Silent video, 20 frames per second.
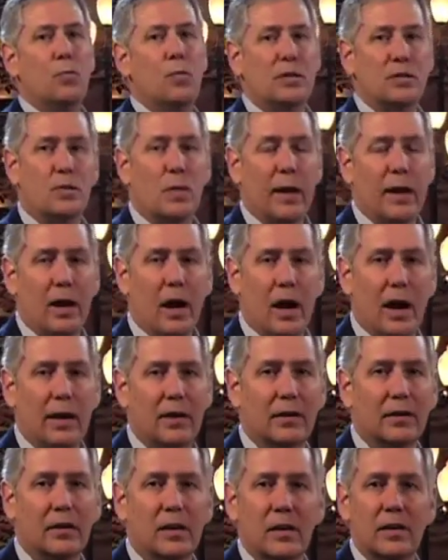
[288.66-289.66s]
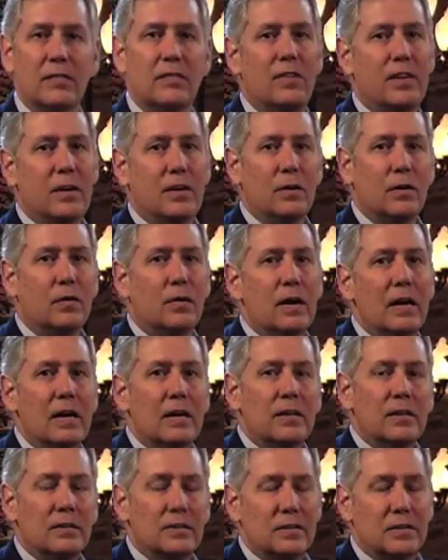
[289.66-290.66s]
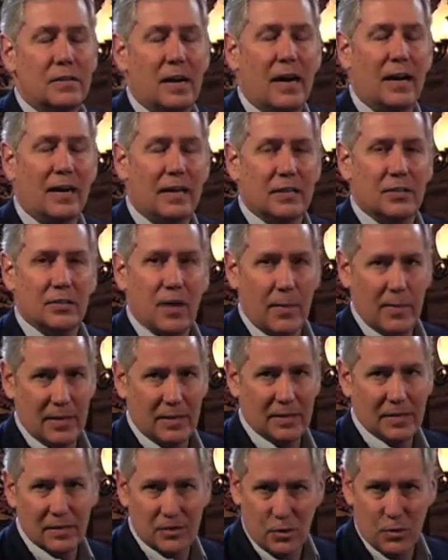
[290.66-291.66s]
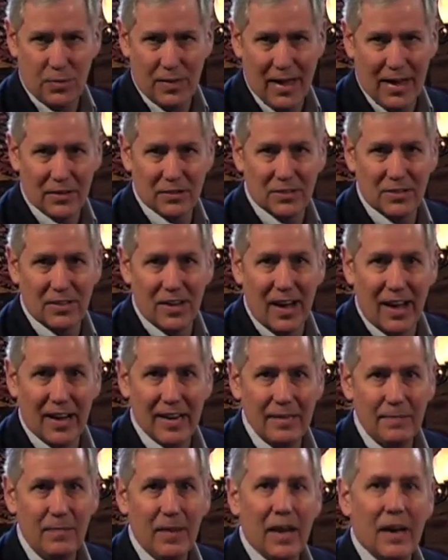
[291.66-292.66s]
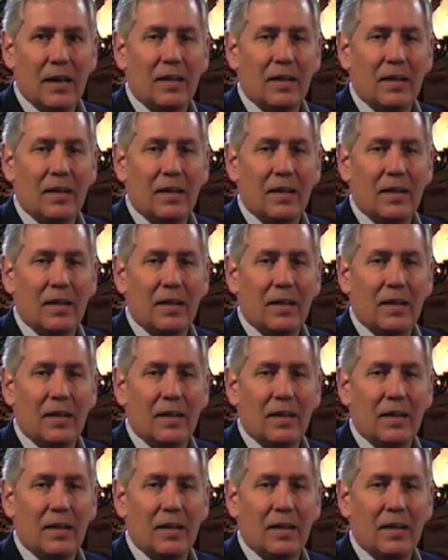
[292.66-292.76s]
what's going on in Convio Summit 2009,